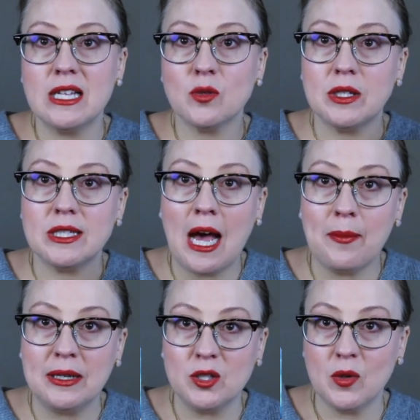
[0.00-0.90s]
It's what's
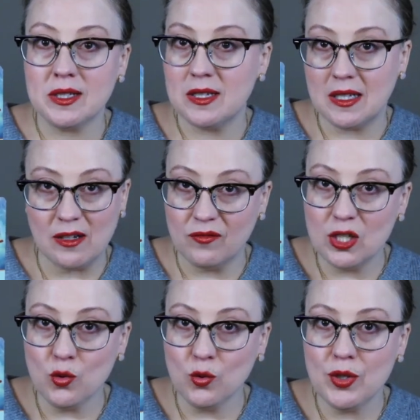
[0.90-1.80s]
happening to us as
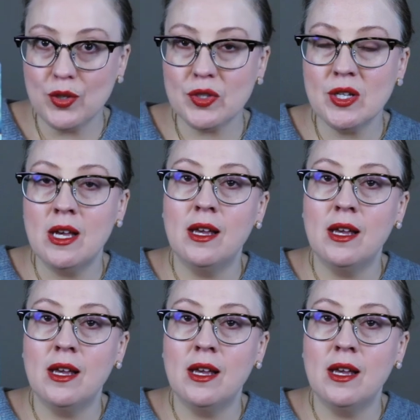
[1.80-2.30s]
individuals.